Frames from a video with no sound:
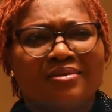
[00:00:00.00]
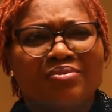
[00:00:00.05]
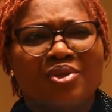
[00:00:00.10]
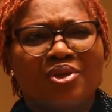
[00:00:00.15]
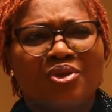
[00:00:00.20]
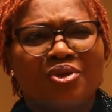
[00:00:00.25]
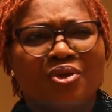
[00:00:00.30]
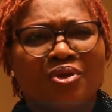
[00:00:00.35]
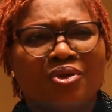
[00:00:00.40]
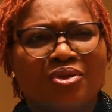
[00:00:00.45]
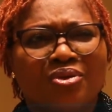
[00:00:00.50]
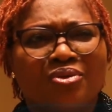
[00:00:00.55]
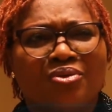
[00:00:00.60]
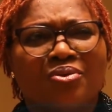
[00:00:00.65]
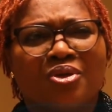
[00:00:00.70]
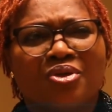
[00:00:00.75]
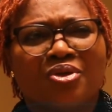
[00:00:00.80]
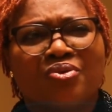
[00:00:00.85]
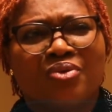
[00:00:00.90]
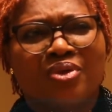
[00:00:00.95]
beyond
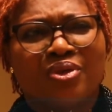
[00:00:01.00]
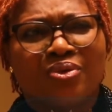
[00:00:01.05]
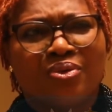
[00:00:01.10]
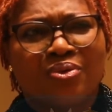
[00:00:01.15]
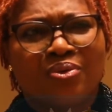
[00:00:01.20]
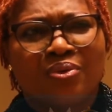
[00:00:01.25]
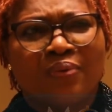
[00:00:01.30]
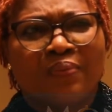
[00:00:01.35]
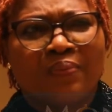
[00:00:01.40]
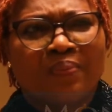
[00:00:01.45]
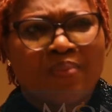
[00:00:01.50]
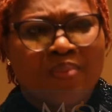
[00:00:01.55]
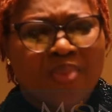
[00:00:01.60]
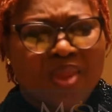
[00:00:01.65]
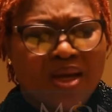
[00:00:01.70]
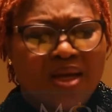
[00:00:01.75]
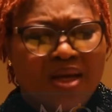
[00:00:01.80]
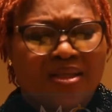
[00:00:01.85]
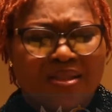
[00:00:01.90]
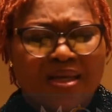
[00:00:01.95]
what we do
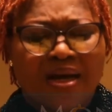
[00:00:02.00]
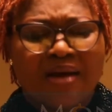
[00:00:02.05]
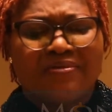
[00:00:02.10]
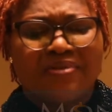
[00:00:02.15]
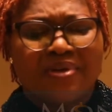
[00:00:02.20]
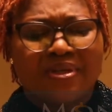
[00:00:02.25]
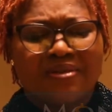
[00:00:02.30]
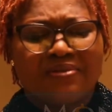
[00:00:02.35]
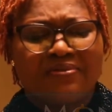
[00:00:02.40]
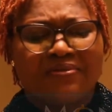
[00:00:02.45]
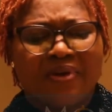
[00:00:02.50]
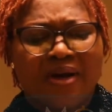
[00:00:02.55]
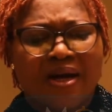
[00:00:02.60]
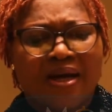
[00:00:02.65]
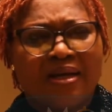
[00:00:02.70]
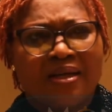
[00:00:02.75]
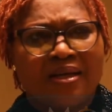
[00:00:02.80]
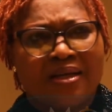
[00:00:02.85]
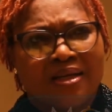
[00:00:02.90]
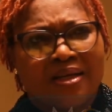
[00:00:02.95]
and
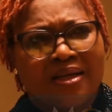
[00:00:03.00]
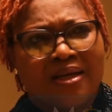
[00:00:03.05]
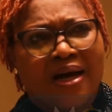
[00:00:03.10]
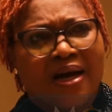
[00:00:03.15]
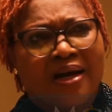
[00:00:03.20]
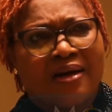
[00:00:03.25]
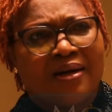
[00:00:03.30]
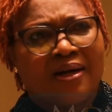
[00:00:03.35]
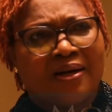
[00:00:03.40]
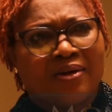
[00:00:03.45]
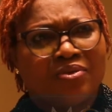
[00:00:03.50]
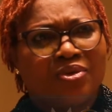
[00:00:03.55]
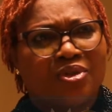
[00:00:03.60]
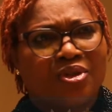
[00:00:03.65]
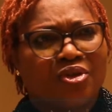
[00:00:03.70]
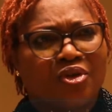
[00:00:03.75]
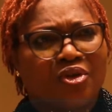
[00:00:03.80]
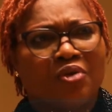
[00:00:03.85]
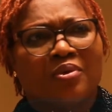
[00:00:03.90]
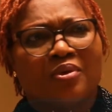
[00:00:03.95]
diversify around
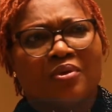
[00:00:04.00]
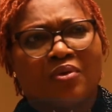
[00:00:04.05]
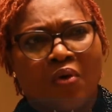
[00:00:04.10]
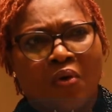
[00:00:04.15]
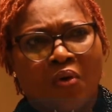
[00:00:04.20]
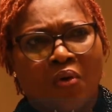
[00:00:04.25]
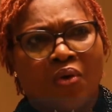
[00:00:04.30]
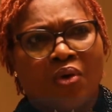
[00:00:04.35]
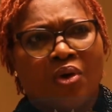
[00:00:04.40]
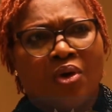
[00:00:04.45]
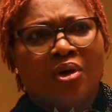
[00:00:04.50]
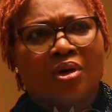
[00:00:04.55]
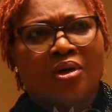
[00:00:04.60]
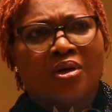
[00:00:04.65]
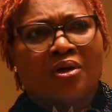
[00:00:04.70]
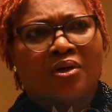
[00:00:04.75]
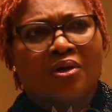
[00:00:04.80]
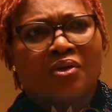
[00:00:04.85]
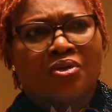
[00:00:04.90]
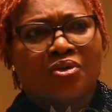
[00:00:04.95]
your core,
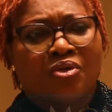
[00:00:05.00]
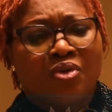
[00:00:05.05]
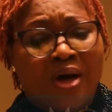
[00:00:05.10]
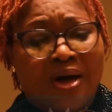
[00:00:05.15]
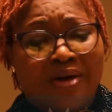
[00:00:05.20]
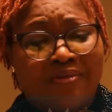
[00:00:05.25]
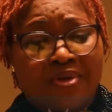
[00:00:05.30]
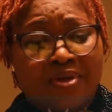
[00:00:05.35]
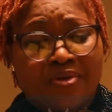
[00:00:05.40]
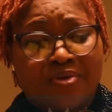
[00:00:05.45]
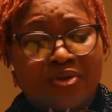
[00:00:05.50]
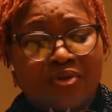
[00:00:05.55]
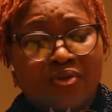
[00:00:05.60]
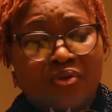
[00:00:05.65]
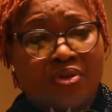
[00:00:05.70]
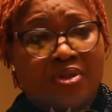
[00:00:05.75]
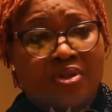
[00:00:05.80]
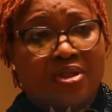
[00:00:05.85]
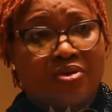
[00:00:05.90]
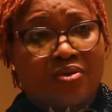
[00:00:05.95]
because you have the
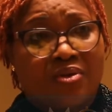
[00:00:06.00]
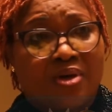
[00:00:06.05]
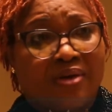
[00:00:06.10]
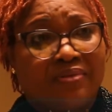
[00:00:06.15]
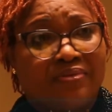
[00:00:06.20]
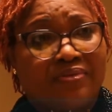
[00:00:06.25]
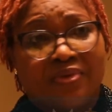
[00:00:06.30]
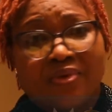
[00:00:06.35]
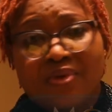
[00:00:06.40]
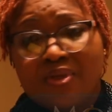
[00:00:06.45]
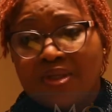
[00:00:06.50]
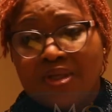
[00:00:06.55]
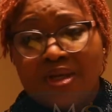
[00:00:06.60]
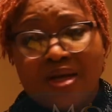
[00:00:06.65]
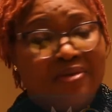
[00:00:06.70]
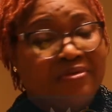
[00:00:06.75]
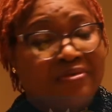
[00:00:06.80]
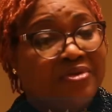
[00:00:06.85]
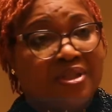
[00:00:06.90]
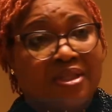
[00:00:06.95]
resources, you have
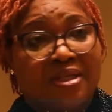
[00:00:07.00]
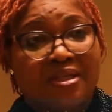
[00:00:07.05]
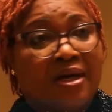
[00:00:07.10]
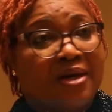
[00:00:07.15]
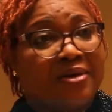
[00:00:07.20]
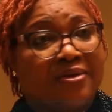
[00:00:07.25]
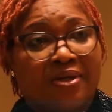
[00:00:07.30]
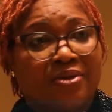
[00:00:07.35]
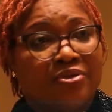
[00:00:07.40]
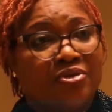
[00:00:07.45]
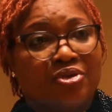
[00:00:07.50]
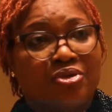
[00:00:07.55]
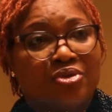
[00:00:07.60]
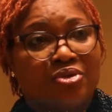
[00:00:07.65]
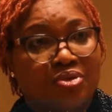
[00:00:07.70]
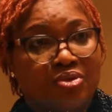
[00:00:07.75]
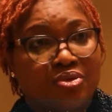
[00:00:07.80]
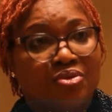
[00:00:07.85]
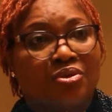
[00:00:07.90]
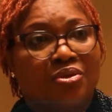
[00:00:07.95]
everything around you
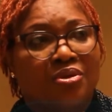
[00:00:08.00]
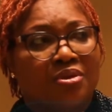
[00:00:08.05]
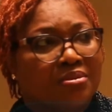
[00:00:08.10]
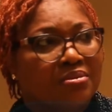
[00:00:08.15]
to